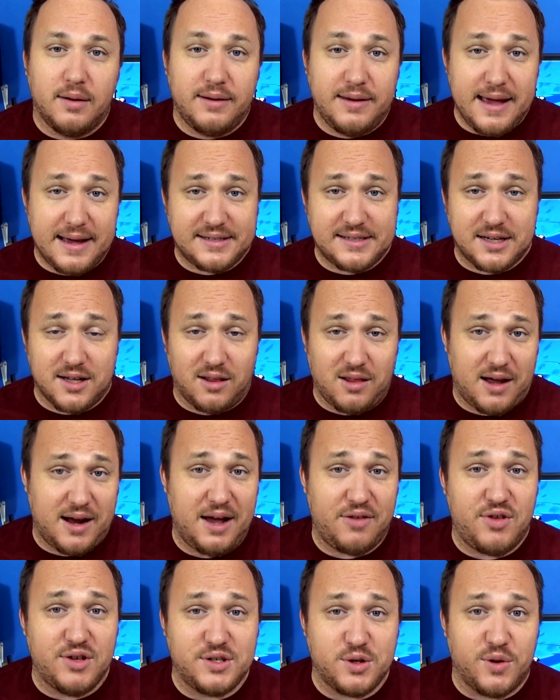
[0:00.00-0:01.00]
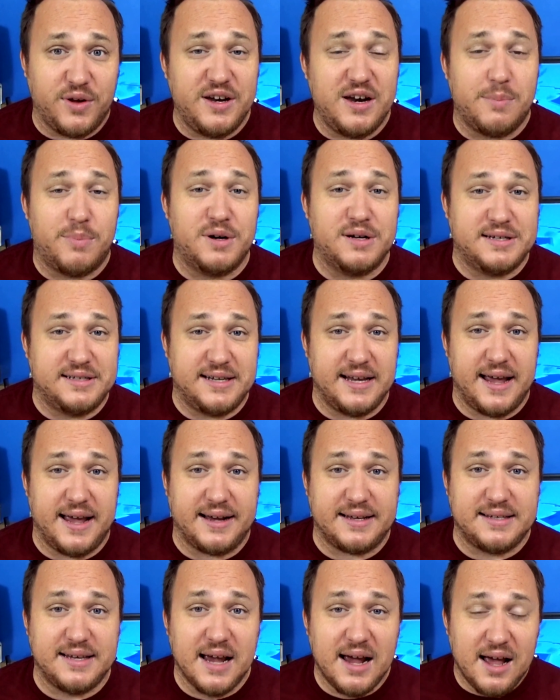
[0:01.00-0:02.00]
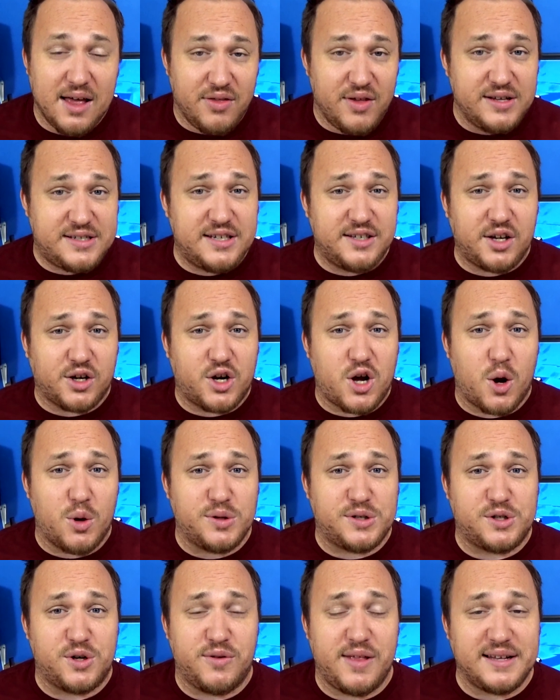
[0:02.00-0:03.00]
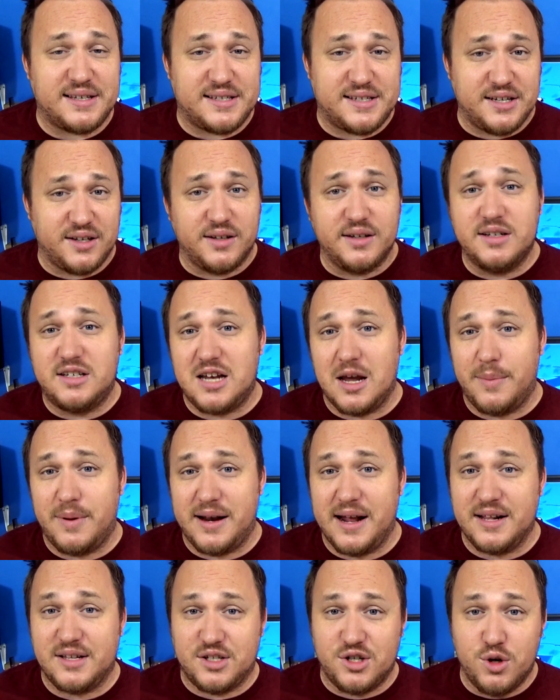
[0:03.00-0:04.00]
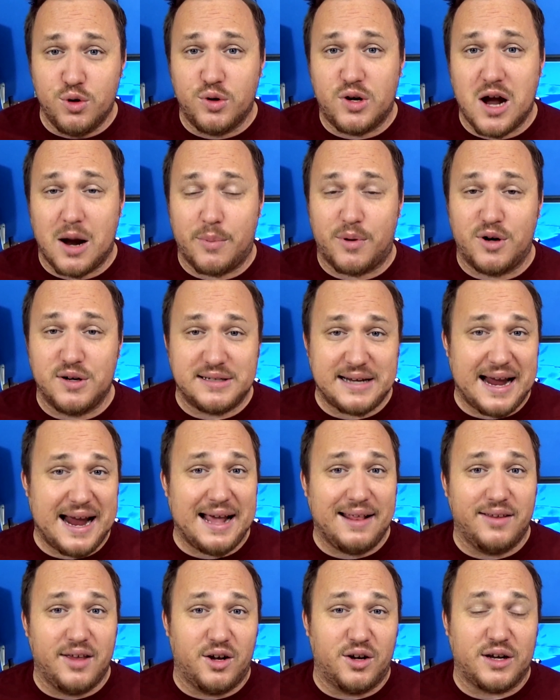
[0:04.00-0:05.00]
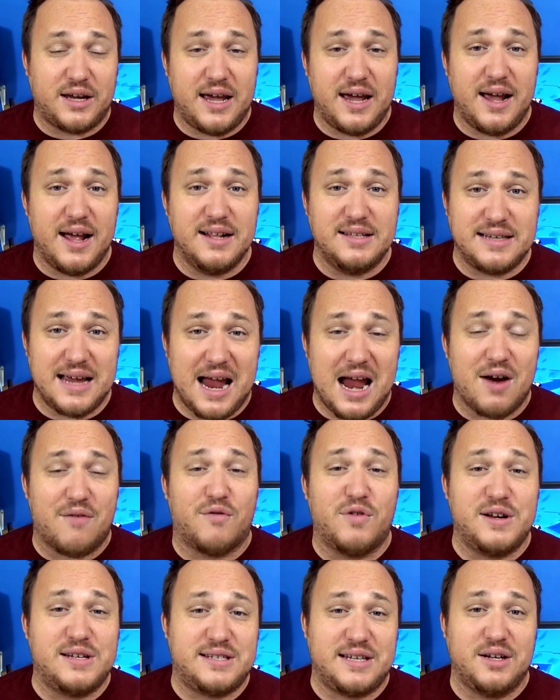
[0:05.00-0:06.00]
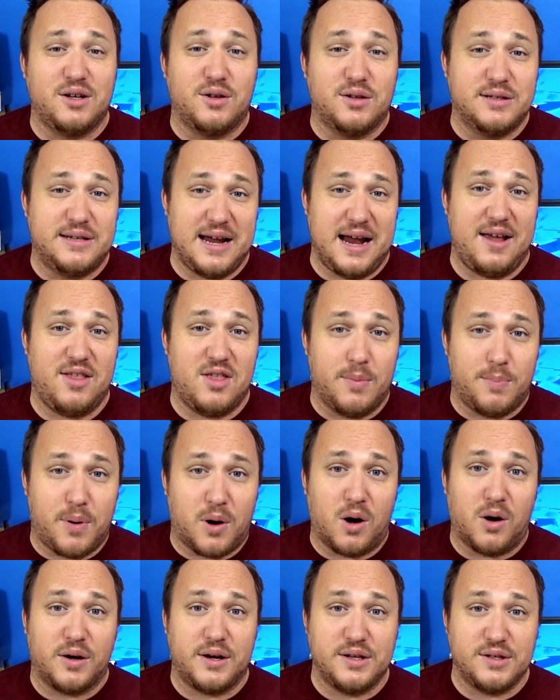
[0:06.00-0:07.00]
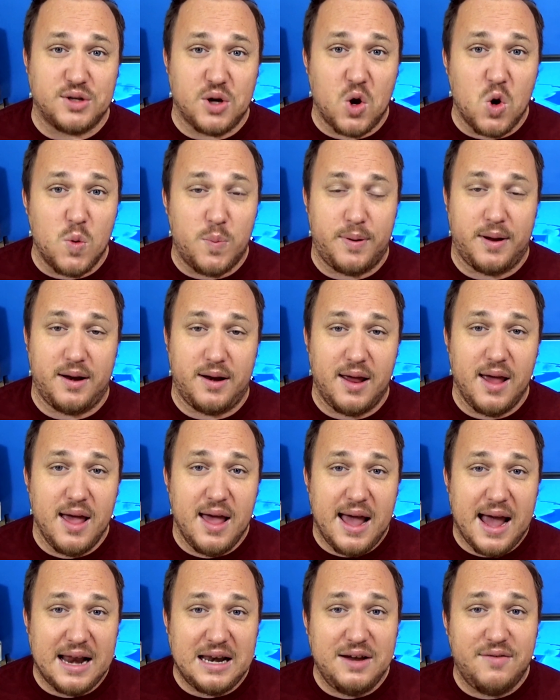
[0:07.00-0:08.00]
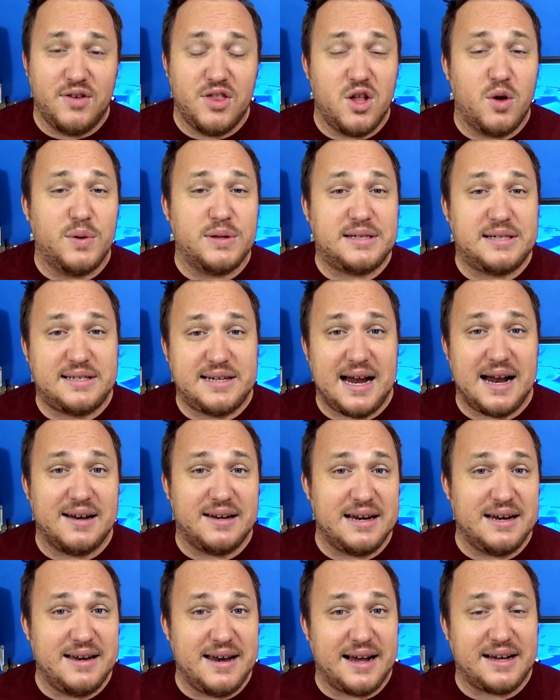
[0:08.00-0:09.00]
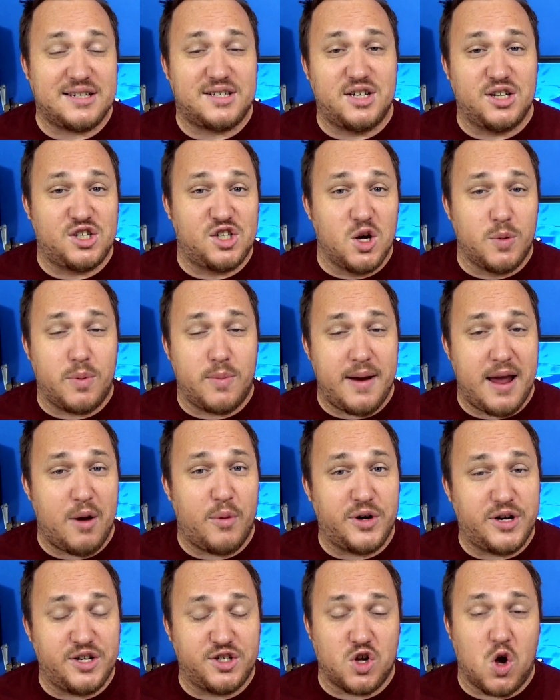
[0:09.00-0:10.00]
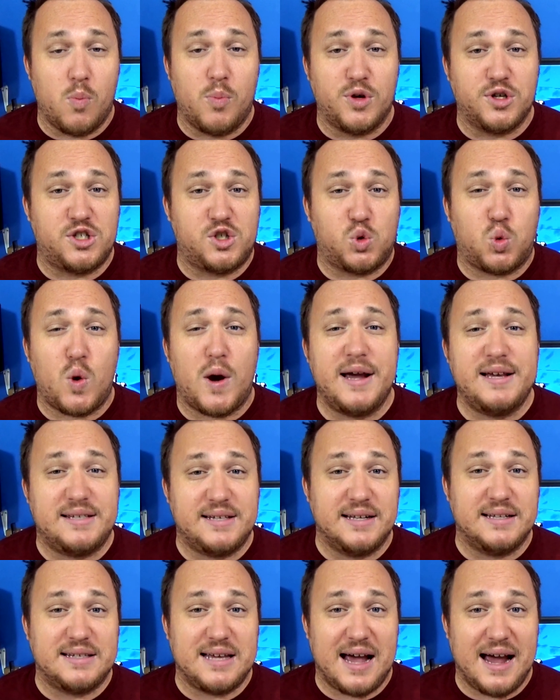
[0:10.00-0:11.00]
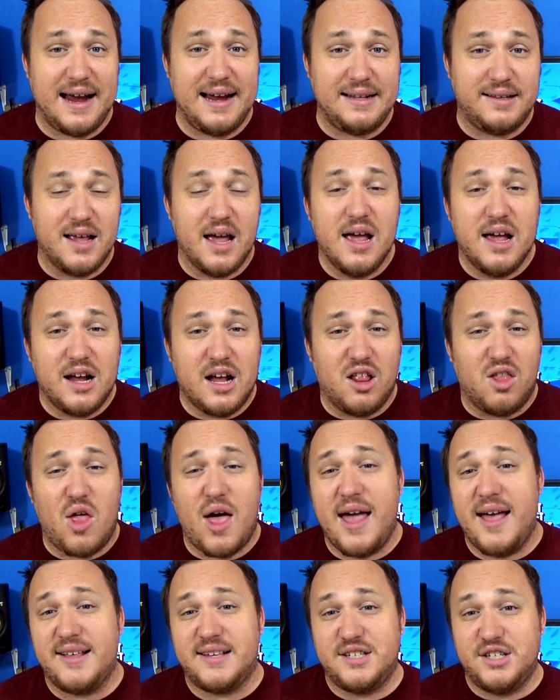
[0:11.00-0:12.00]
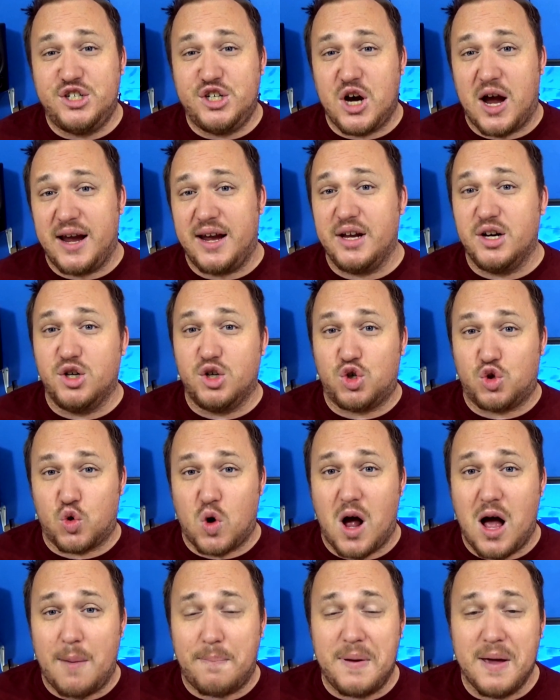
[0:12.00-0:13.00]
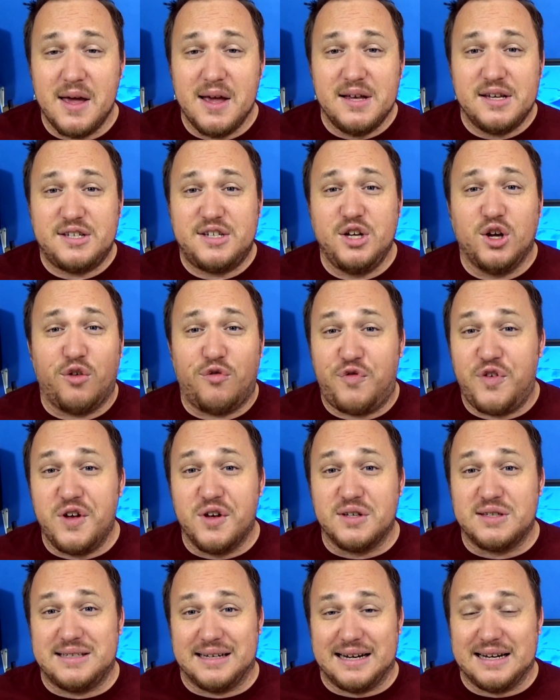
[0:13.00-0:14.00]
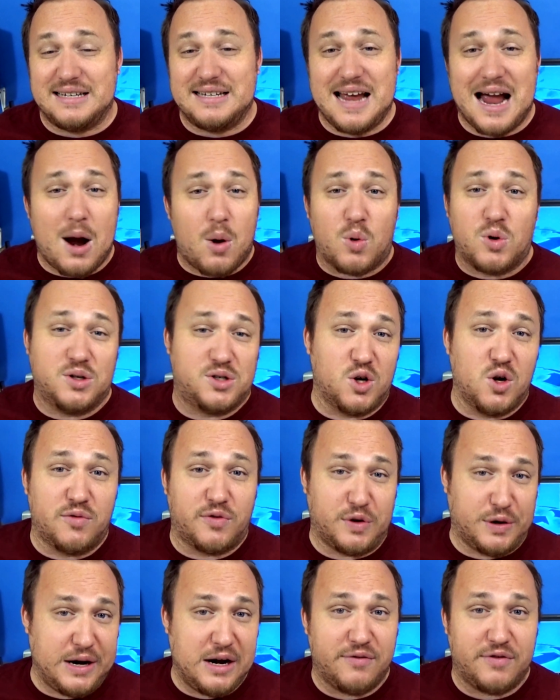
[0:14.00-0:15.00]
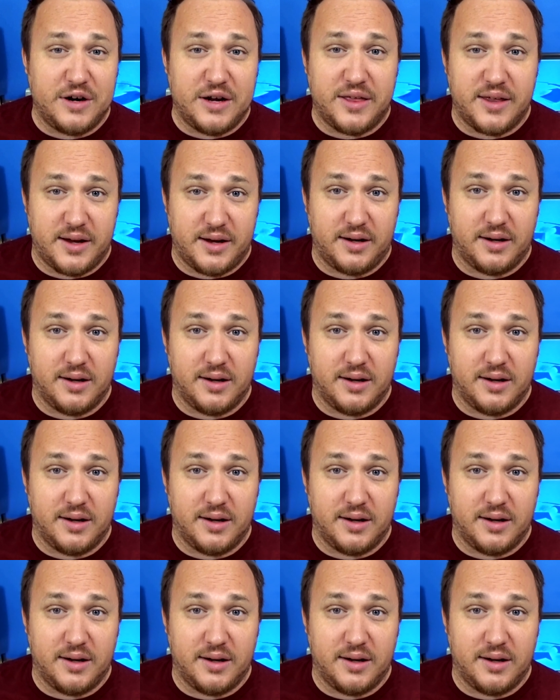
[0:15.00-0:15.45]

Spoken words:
Yes, Goliath is only number 6. This is a coaster that still intimidates newcomers and little kids every single day the park is open. And even though it's standing next to Superman, which is almost twice its height, Goliath's giant drop still feels like it towers over everything.